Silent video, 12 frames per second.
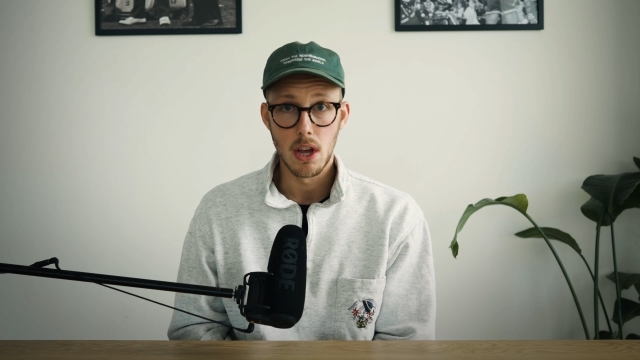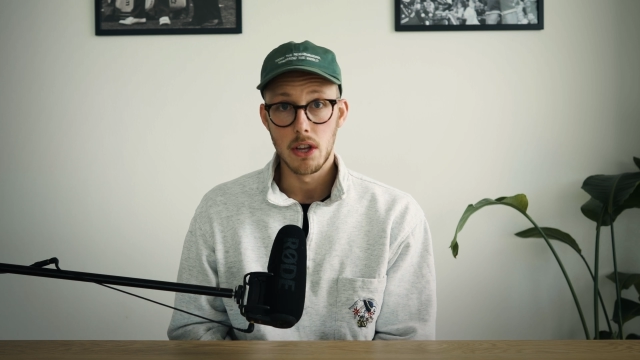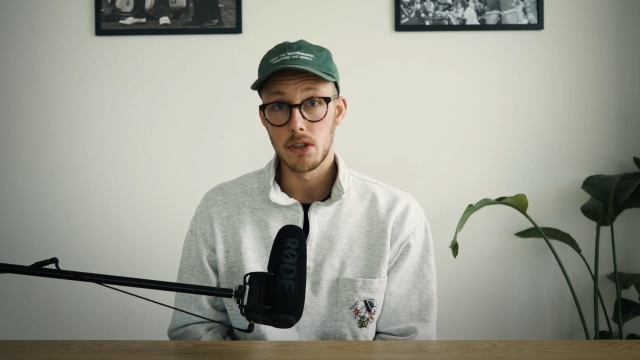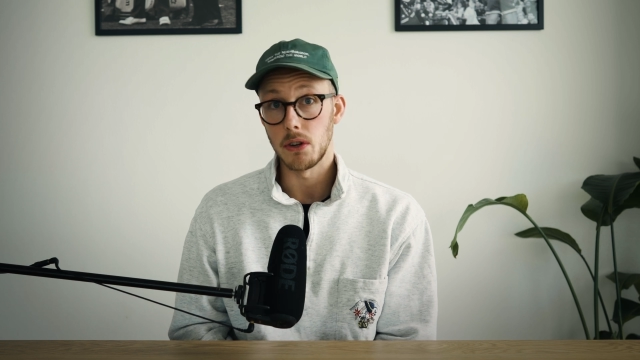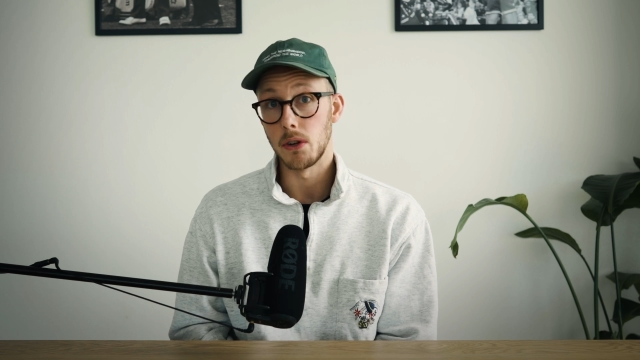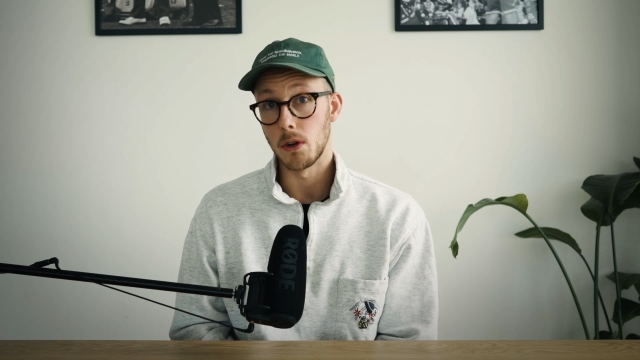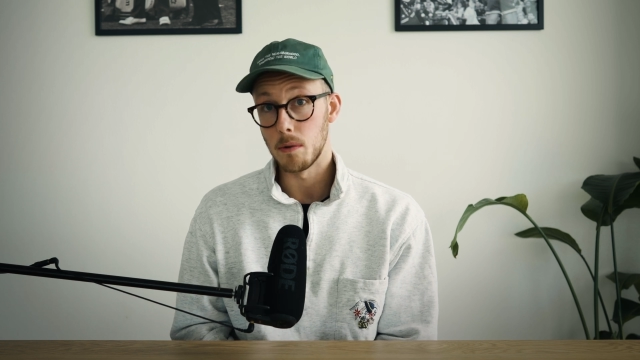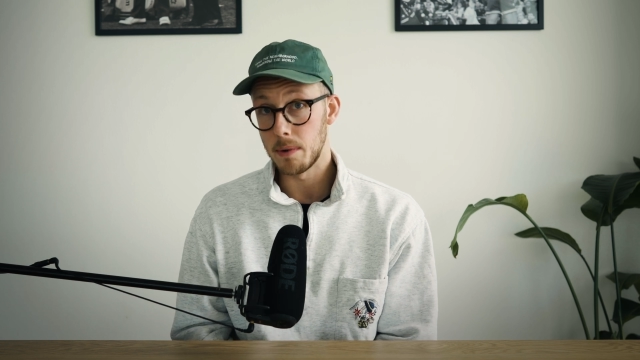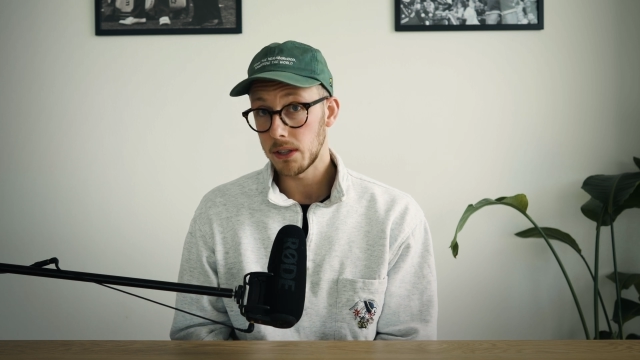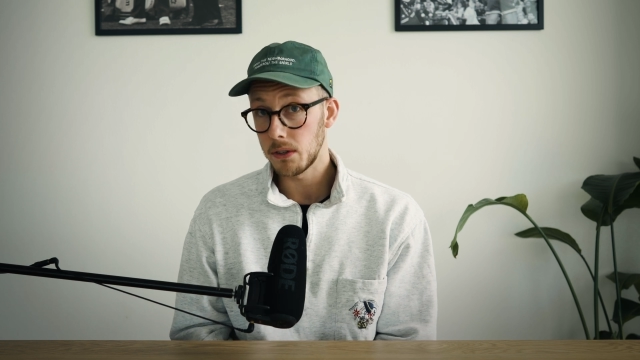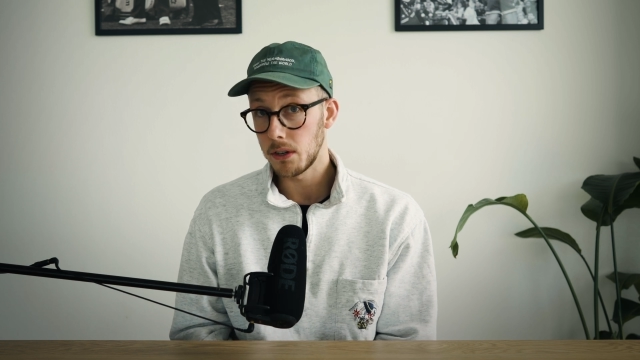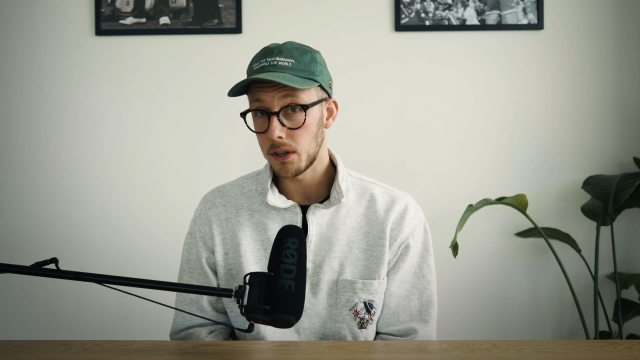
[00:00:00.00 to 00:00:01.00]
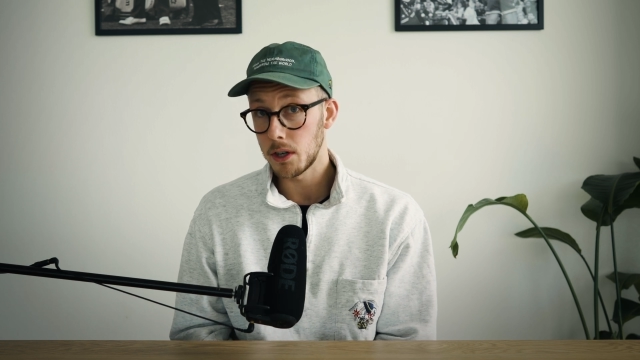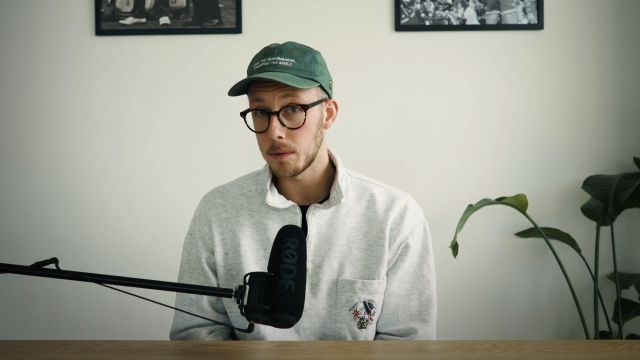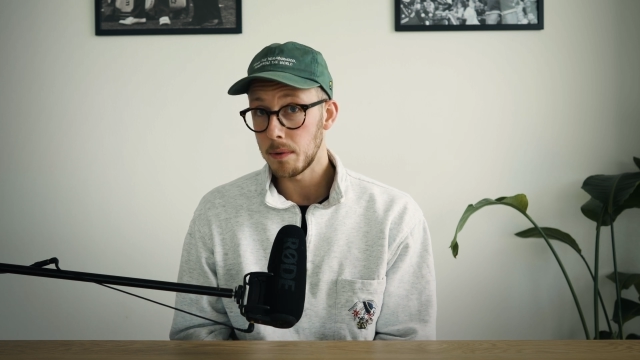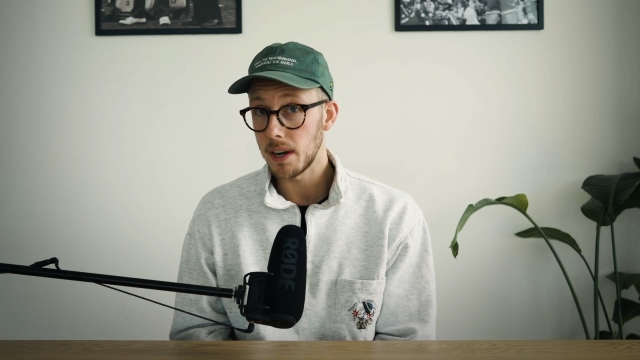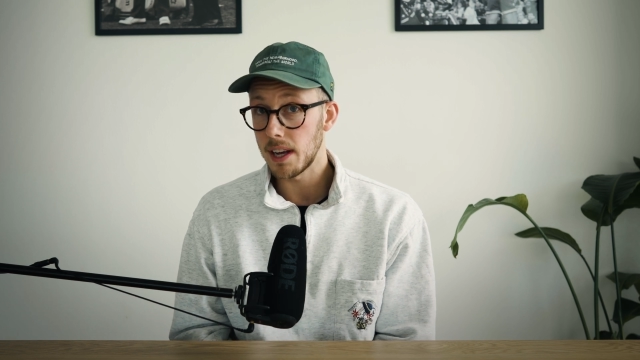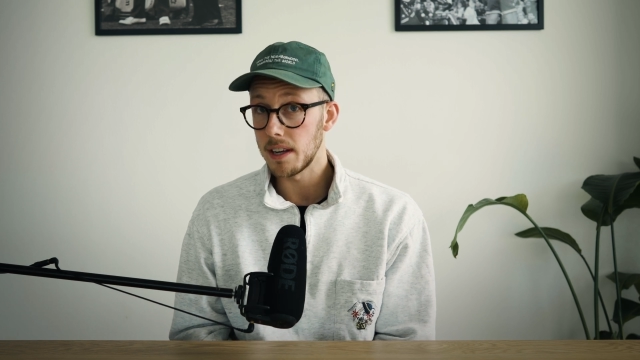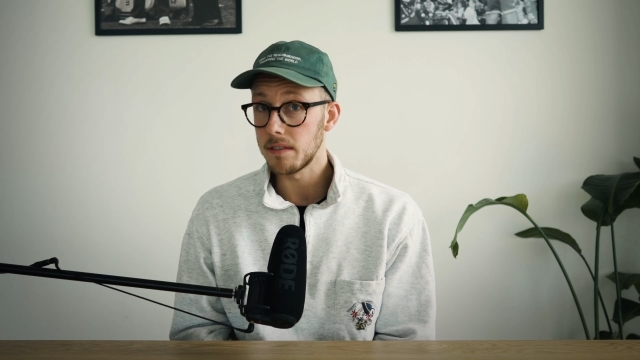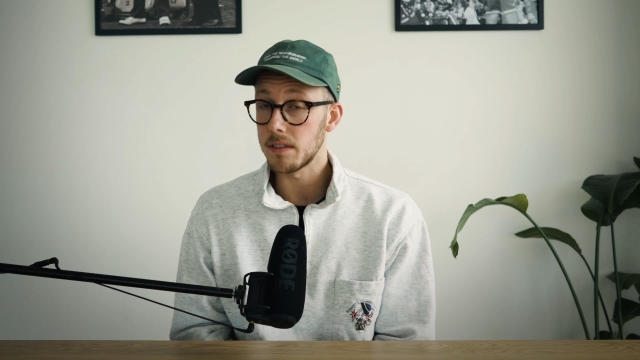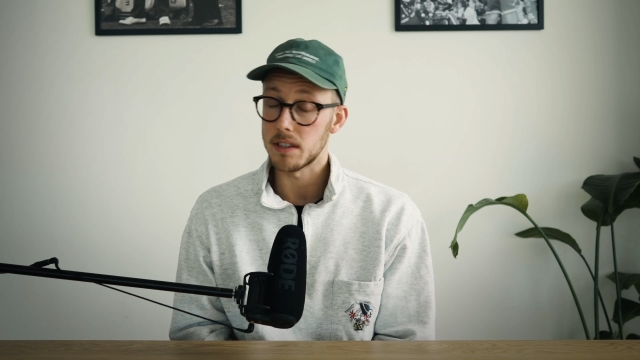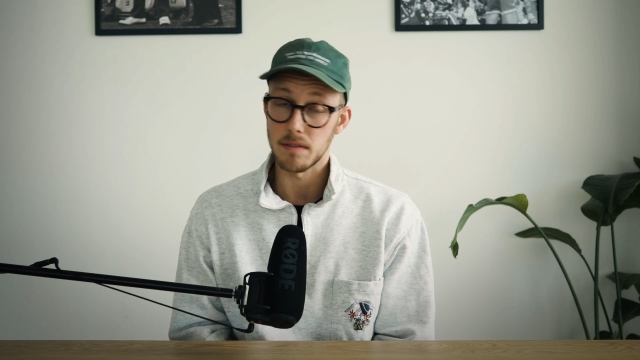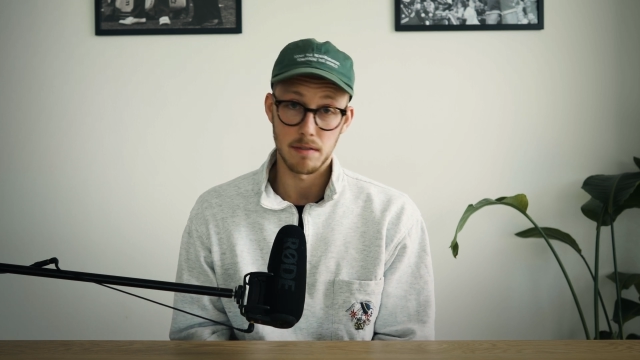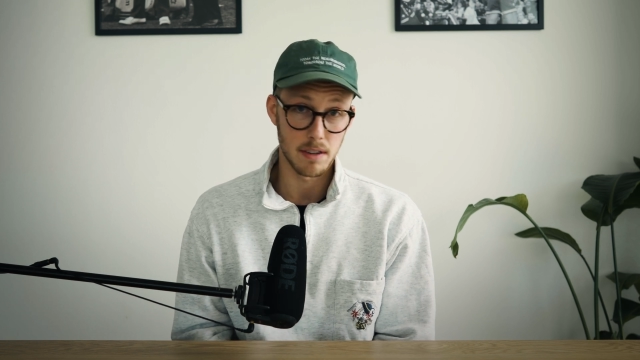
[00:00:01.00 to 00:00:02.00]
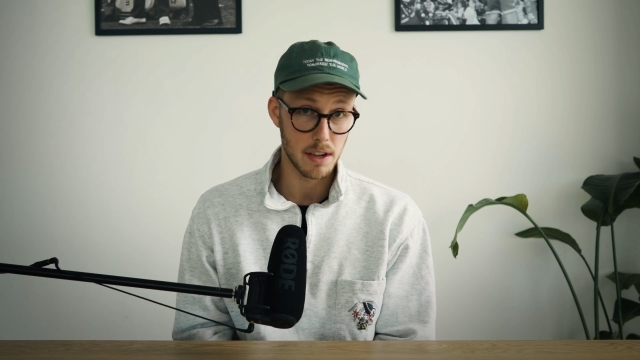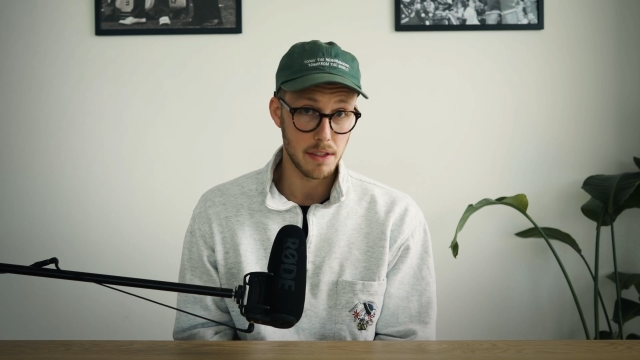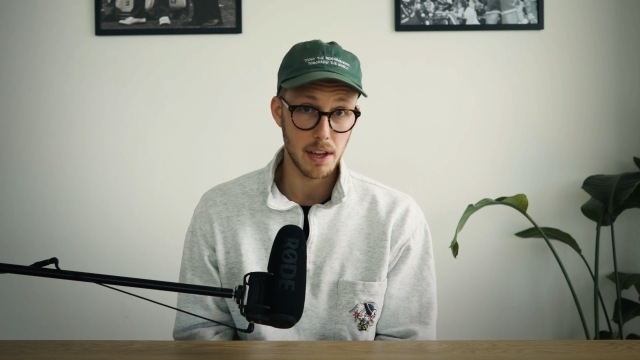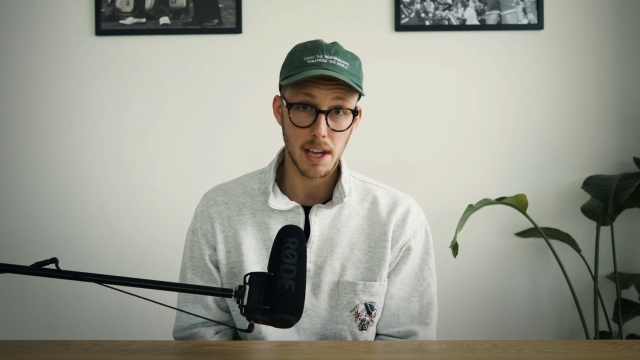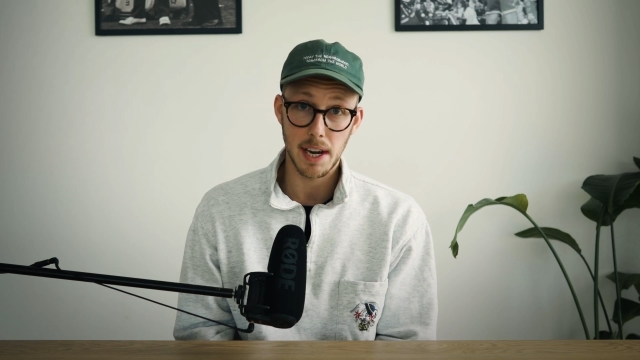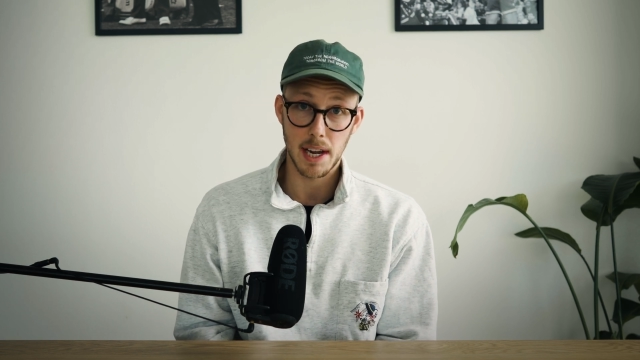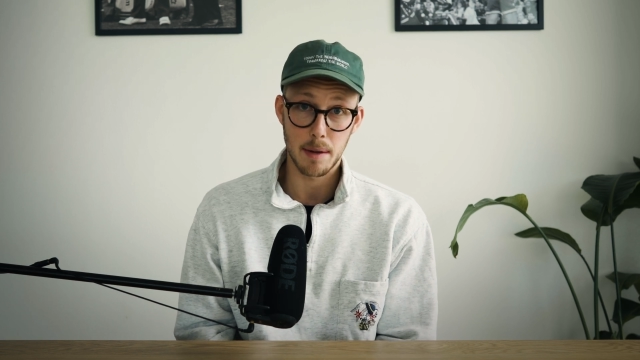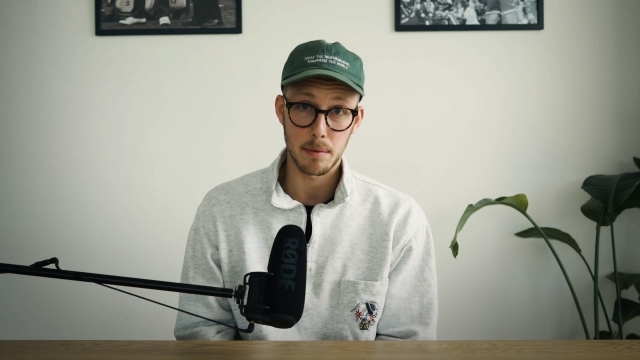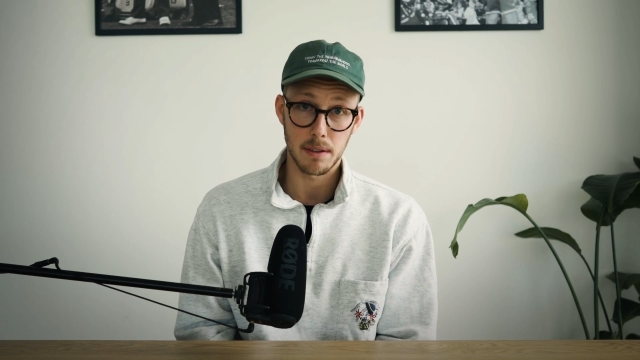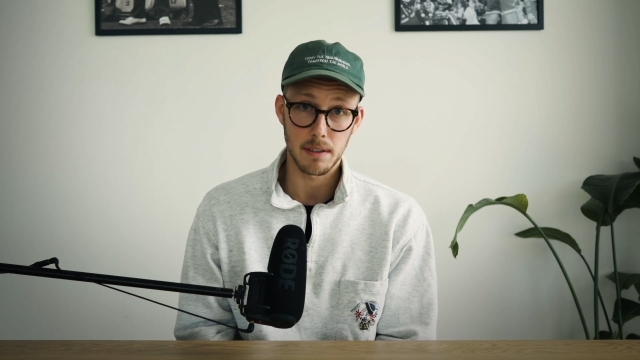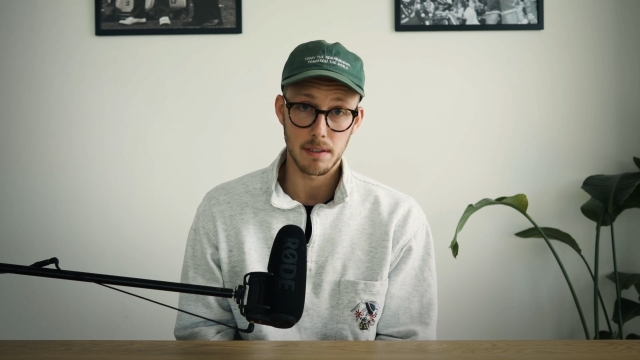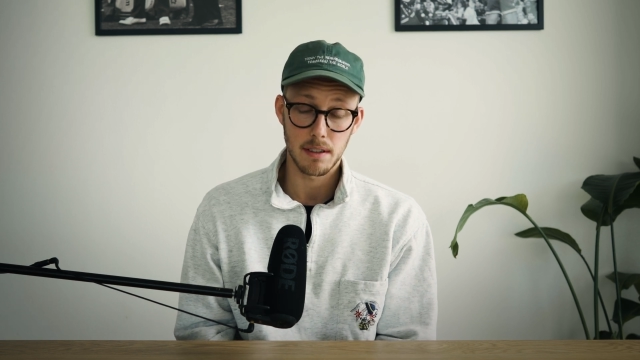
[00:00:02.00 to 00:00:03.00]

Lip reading: So you go back to your normal life as if nothing had happened.